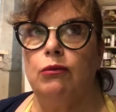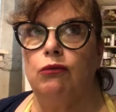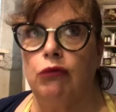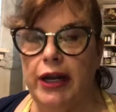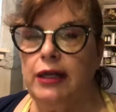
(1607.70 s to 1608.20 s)

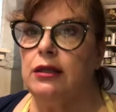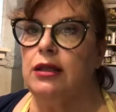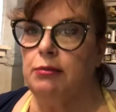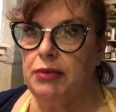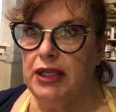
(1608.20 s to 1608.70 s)
write
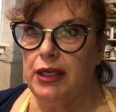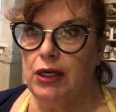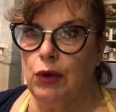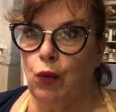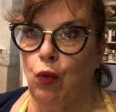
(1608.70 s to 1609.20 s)
the
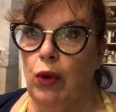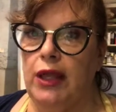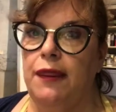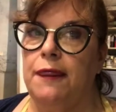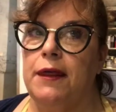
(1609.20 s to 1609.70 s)
bid
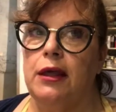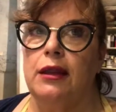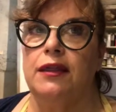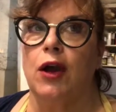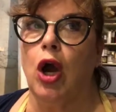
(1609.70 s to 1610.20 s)
with
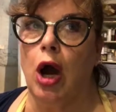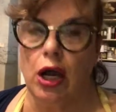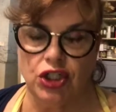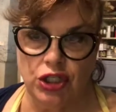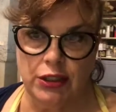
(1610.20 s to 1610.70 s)
the
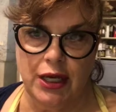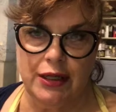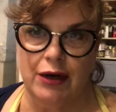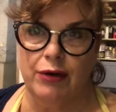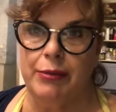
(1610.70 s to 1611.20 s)
caution
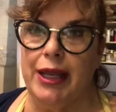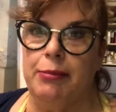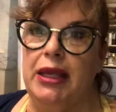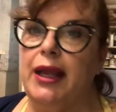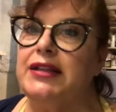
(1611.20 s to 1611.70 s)
that there may
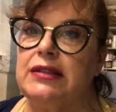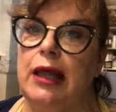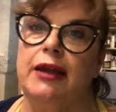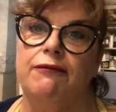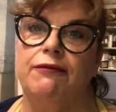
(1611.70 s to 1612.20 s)
be a
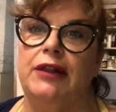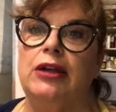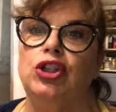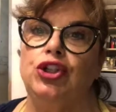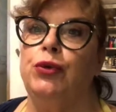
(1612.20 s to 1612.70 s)
slight
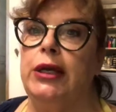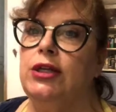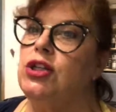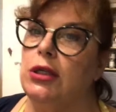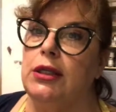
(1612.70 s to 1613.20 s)

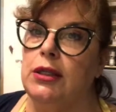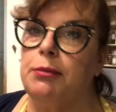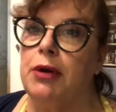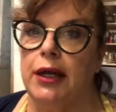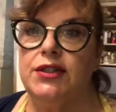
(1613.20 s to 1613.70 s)
fluctuation in the
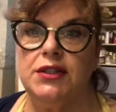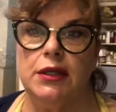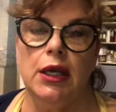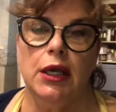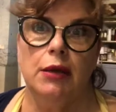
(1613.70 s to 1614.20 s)
price
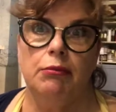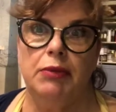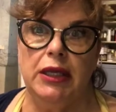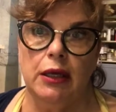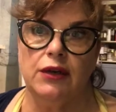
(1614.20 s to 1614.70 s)

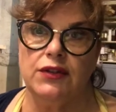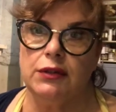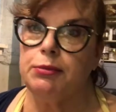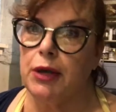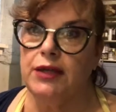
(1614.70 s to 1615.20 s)
because
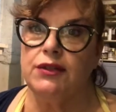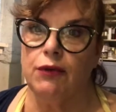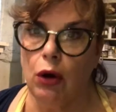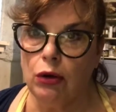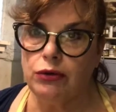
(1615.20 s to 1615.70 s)
of the price of
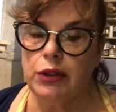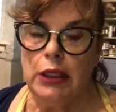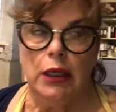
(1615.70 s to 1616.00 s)
gold.